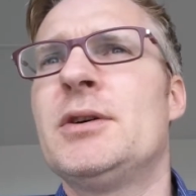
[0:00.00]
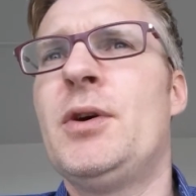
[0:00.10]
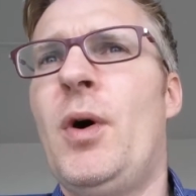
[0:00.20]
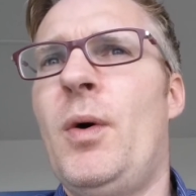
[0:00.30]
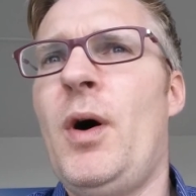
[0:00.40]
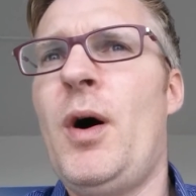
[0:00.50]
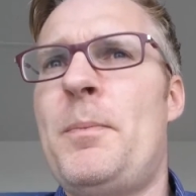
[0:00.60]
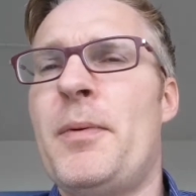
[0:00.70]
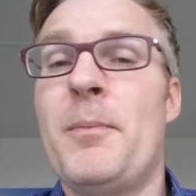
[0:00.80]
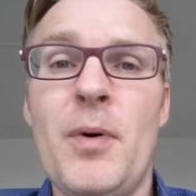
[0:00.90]
go
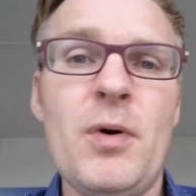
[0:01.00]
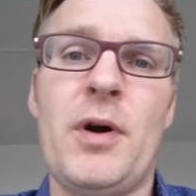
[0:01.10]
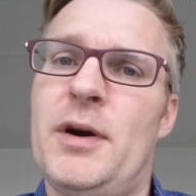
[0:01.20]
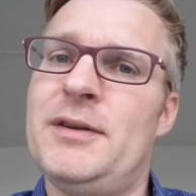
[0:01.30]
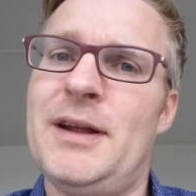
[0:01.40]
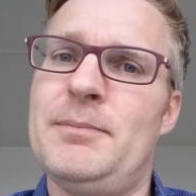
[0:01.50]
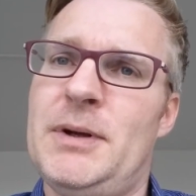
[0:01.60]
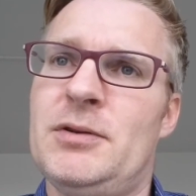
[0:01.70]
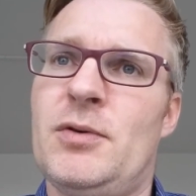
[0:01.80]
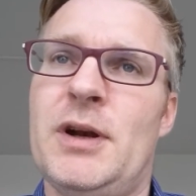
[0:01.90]
up more than
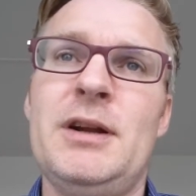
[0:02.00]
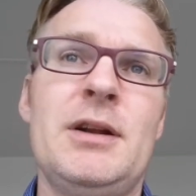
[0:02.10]
Bitcoin.